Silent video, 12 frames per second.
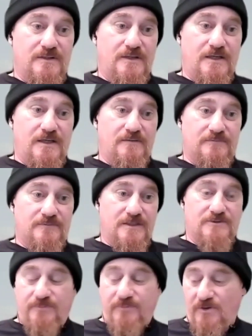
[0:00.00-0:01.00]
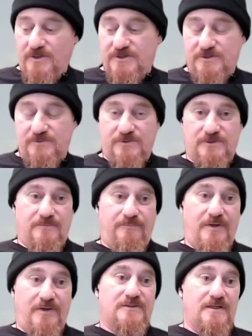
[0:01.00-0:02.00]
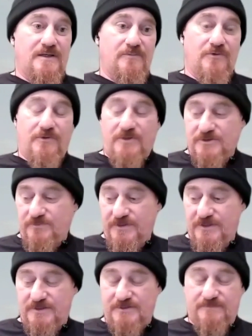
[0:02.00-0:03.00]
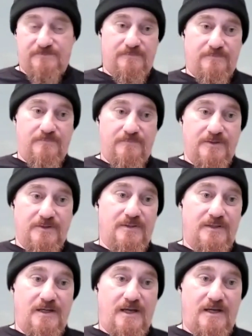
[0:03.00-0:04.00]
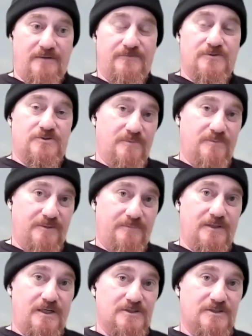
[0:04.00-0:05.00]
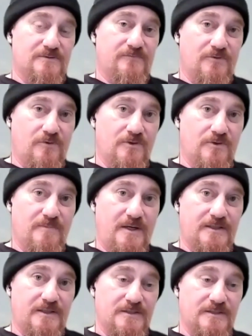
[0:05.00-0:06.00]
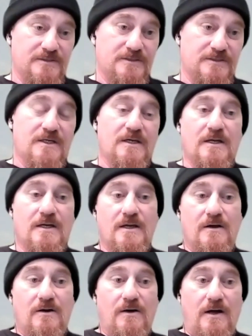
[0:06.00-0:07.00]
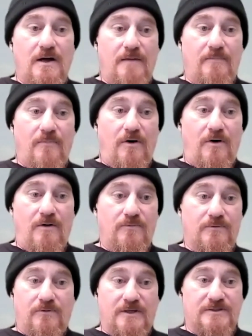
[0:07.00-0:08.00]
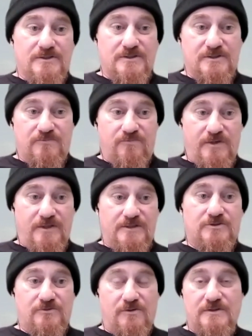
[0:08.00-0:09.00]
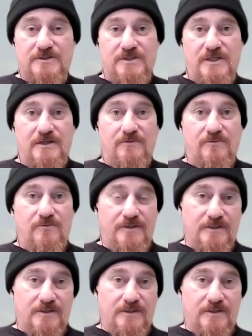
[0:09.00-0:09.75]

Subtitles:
and diesel prices, which are about to come on us when this artificial manipulation of the oil market ends, I would like to just really strongly say to all